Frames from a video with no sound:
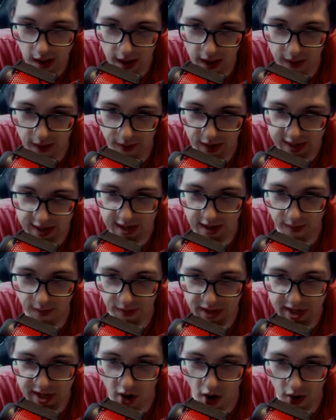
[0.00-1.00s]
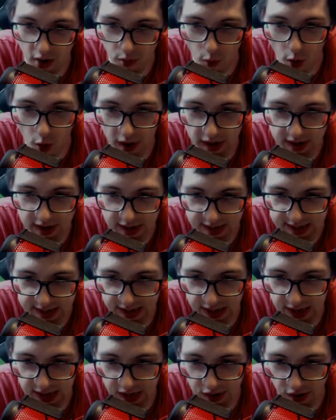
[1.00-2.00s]
This card wanted to
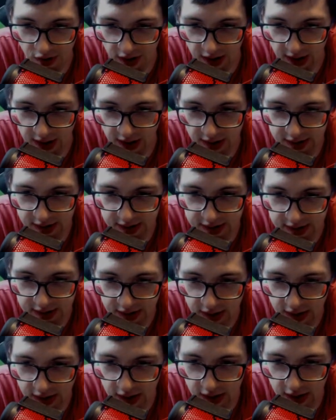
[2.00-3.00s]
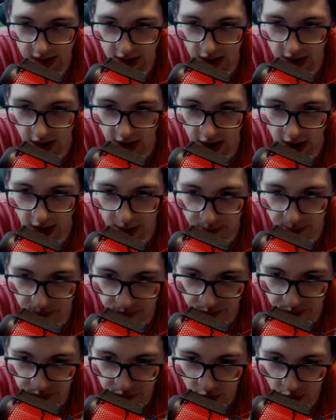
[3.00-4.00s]
sit in your hand
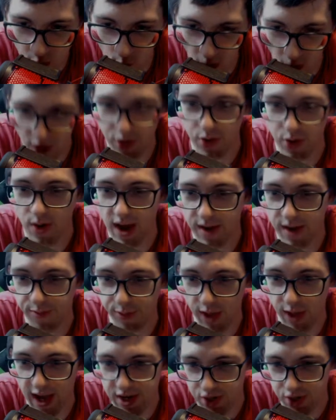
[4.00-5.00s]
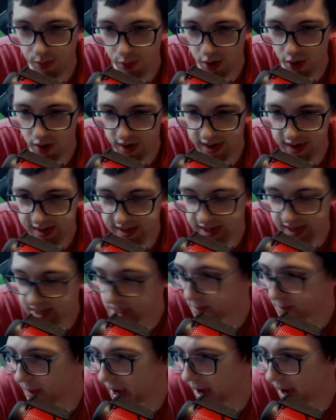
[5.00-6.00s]
while you had Flash of Brilliance and
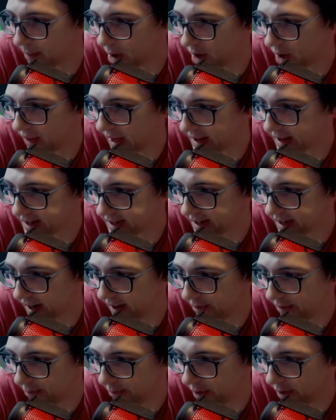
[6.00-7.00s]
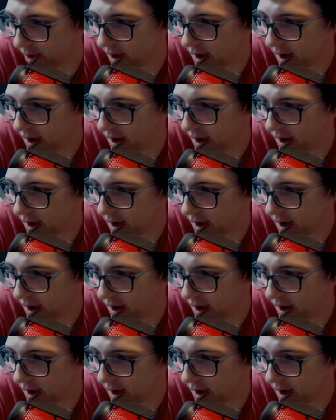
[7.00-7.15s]
spam all that stuff.